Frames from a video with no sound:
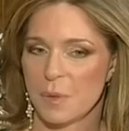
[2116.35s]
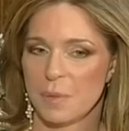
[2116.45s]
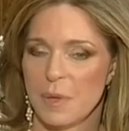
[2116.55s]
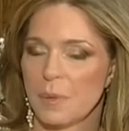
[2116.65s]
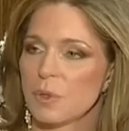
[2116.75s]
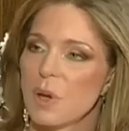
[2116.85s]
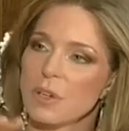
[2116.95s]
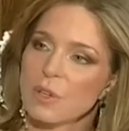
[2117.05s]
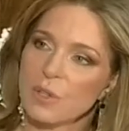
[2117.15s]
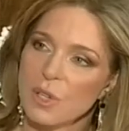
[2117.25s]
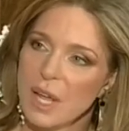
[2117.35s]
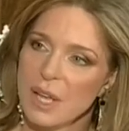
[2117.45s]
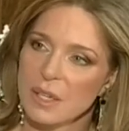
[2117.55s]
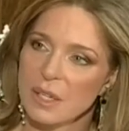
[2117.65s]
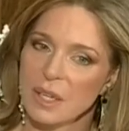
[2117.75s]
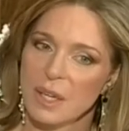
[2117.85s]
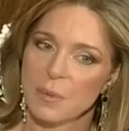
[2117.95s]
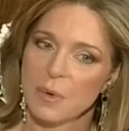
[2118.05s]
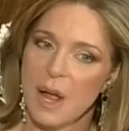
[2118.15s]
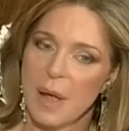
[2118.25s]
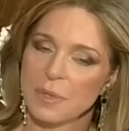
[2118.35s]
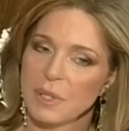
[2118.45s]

people to understand perhaps